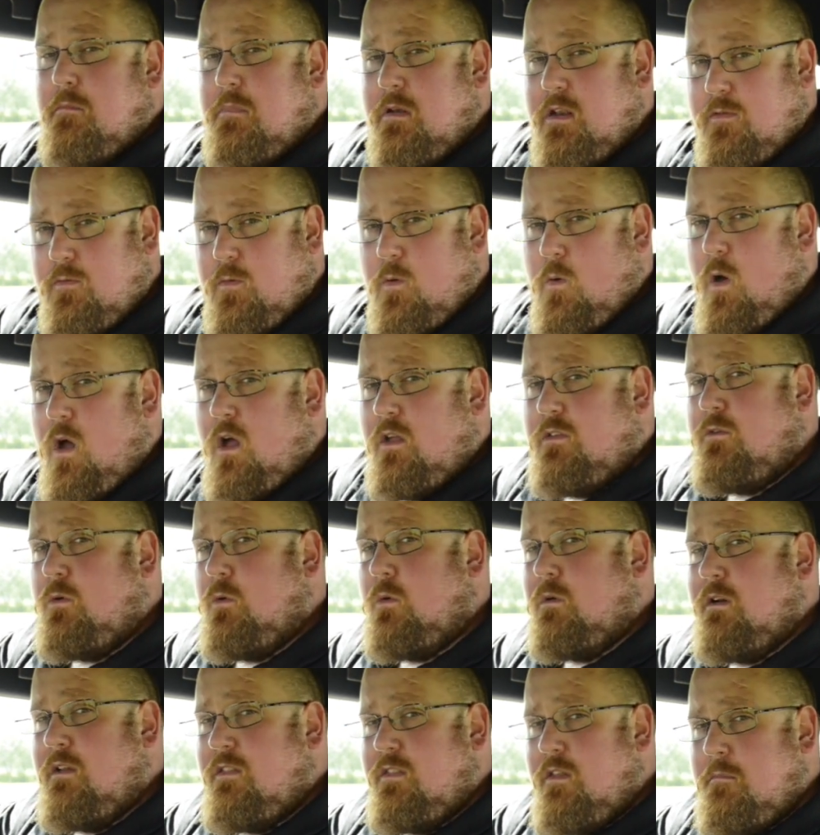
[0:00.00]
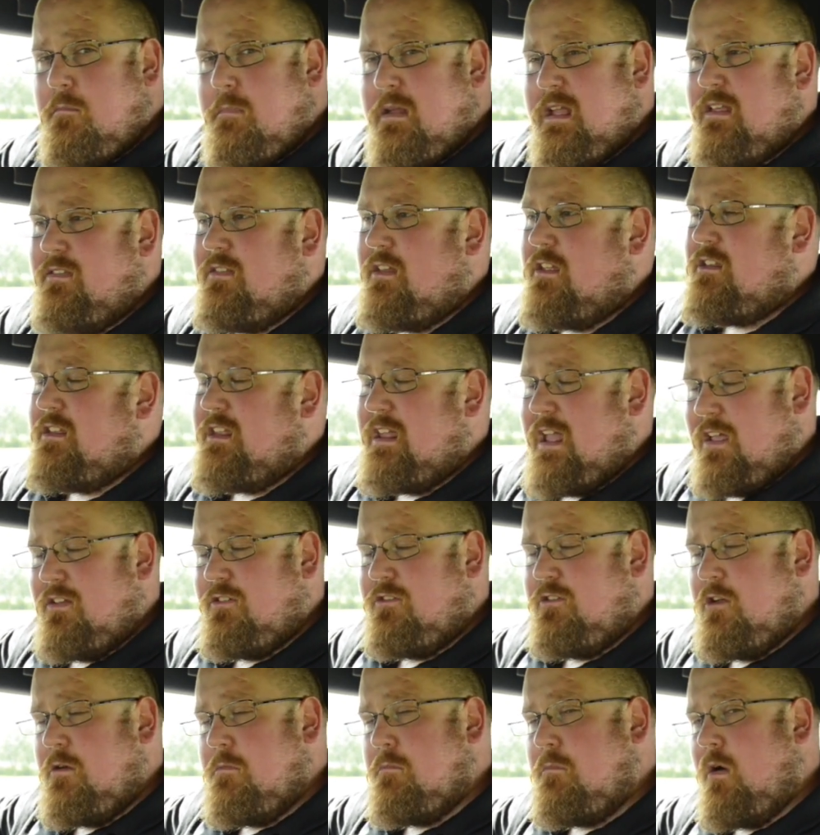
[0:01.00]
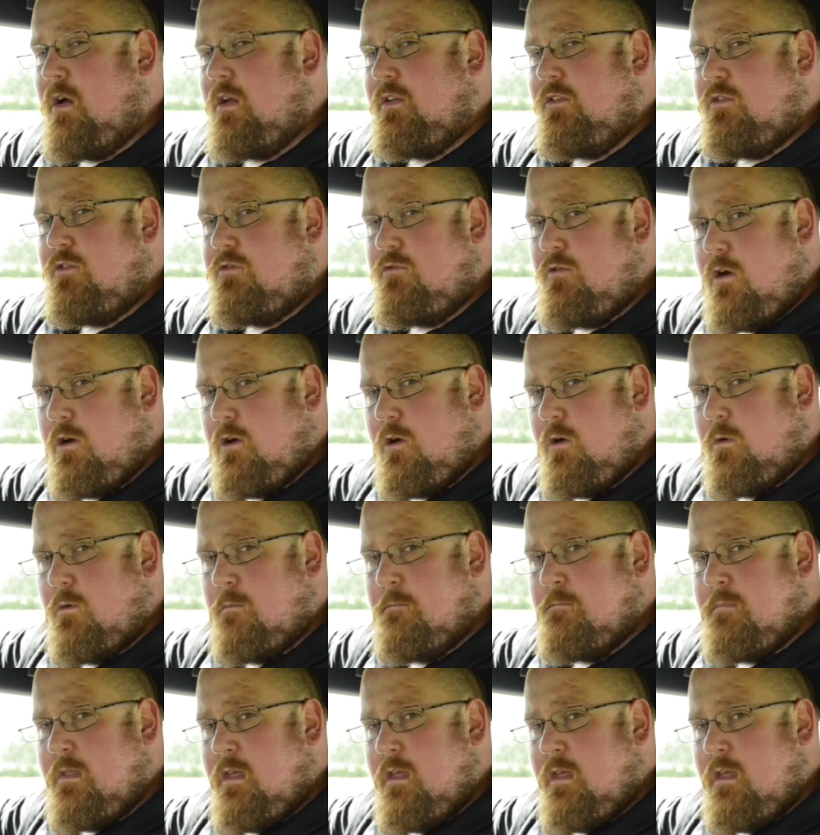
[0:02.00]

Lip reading: but if you are taller than me, then yes, you might struggle.